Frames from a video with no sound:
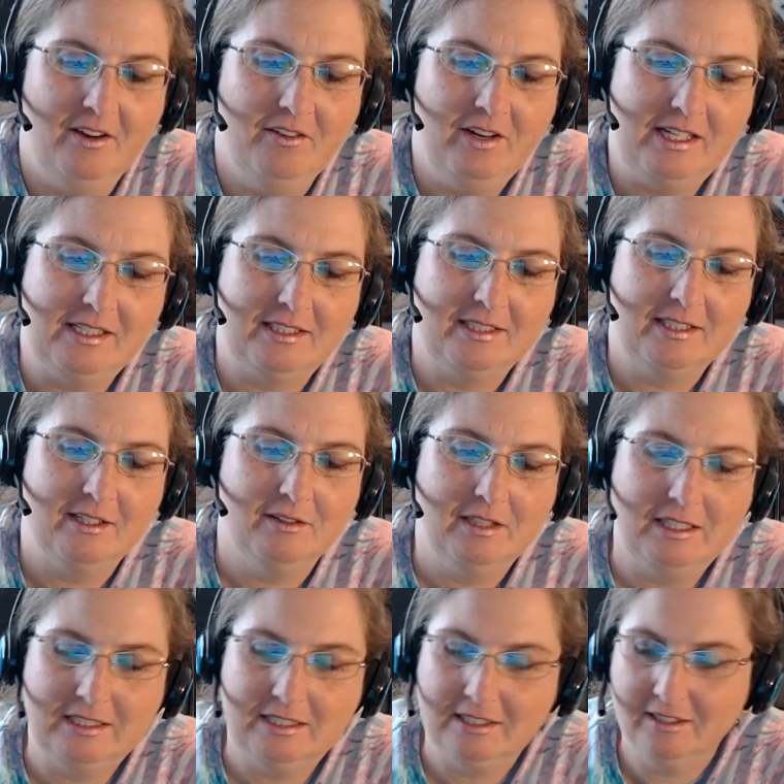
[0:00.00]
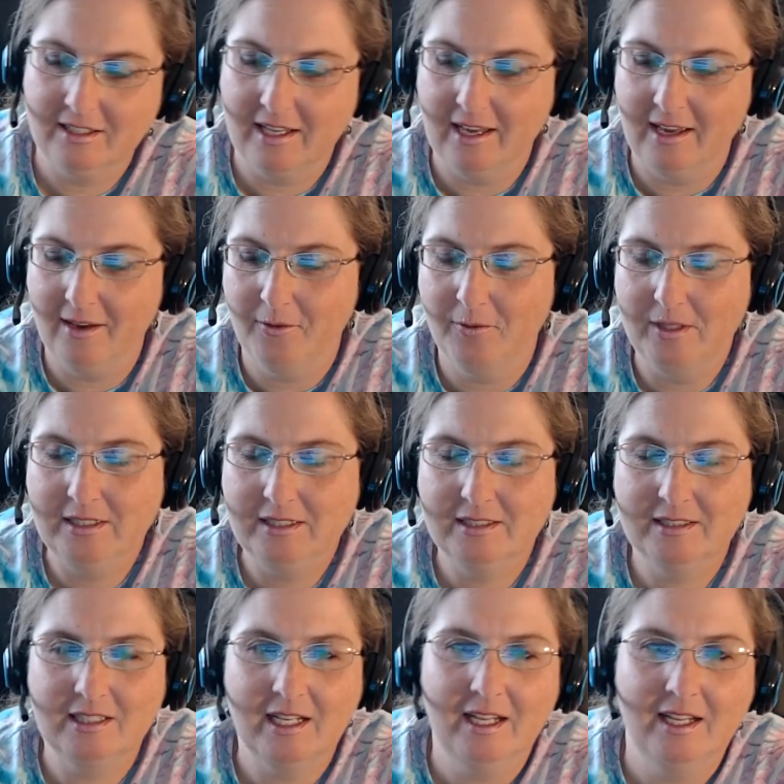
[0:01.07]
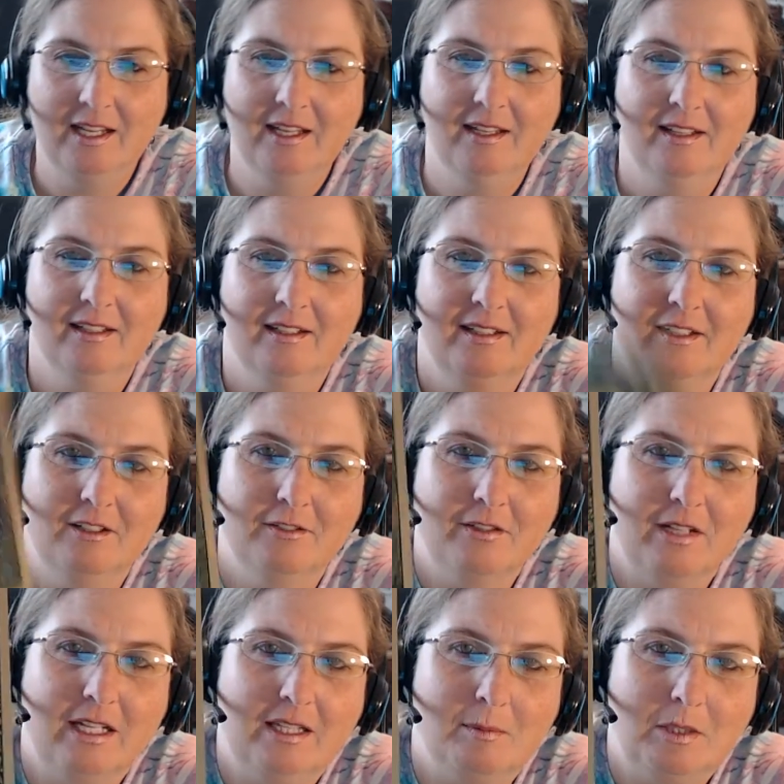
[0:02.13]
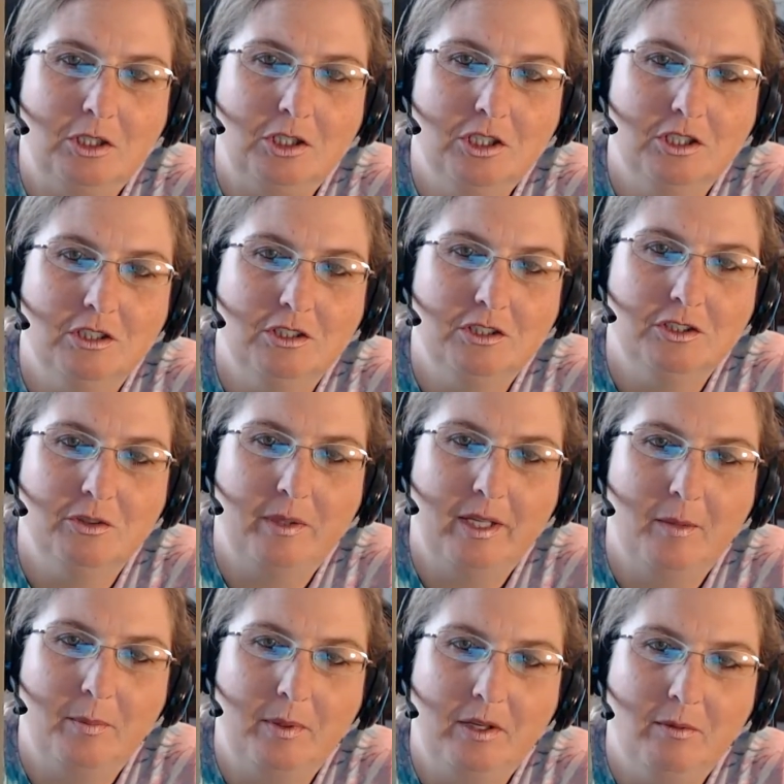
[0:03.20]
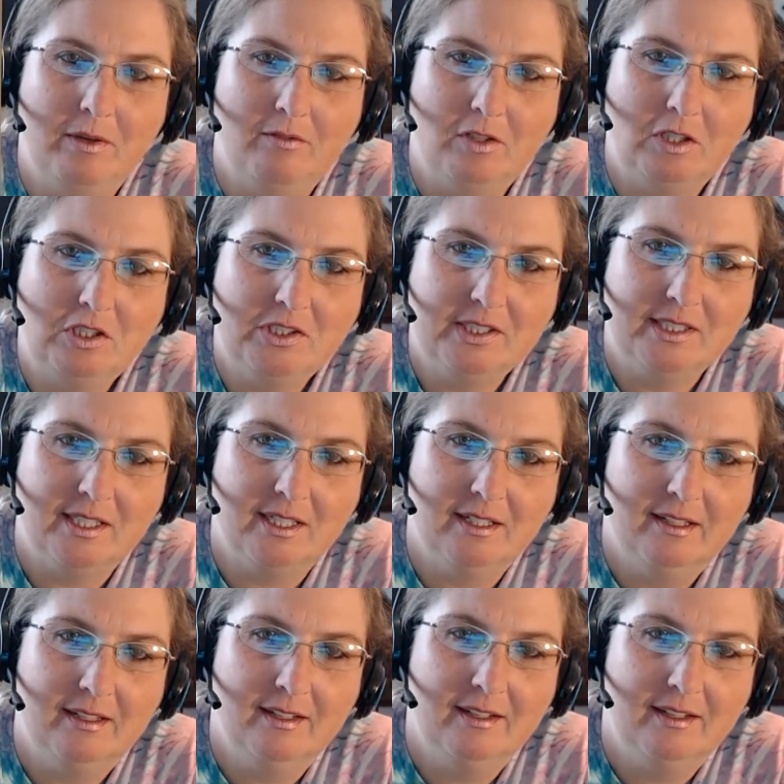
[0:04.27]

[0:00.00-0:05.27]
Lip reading: All right, so let's look at Wednesday. Here you've got the Magician showing up in reverse.